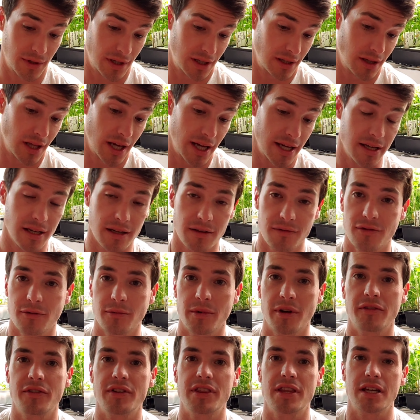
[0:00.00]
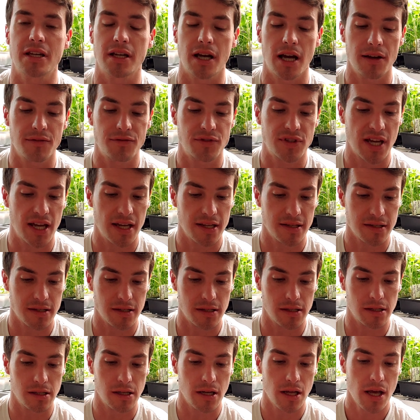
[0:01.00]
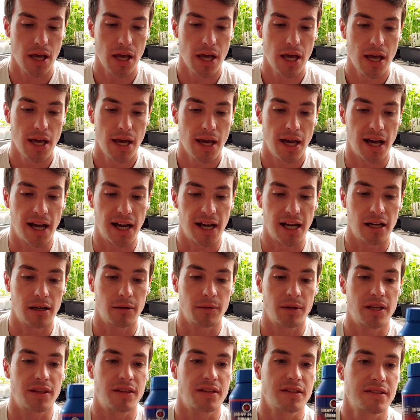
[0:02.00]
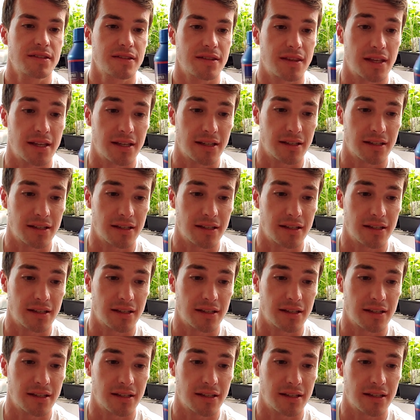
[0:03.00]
like it from everything I've tested, and this